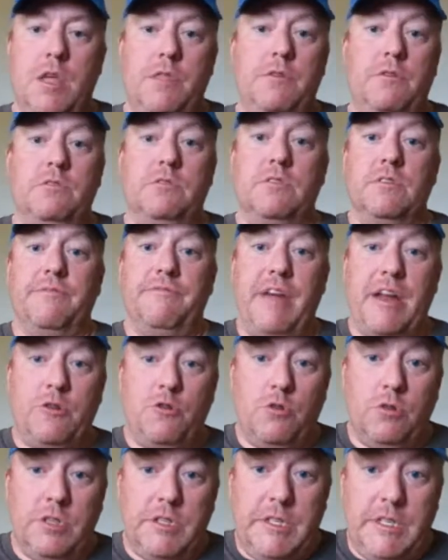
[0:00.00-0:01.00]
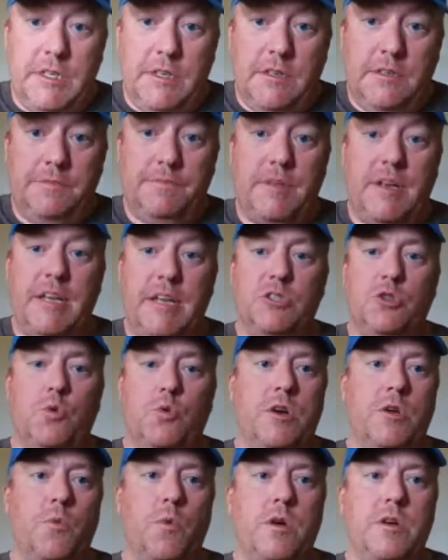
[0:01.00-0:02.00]
There's a federal league that has
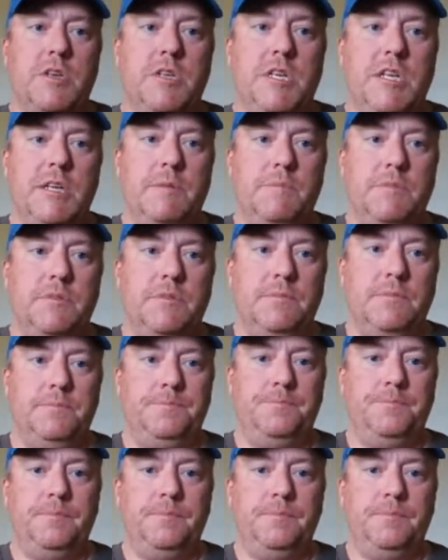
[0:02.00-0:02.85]
21 teams,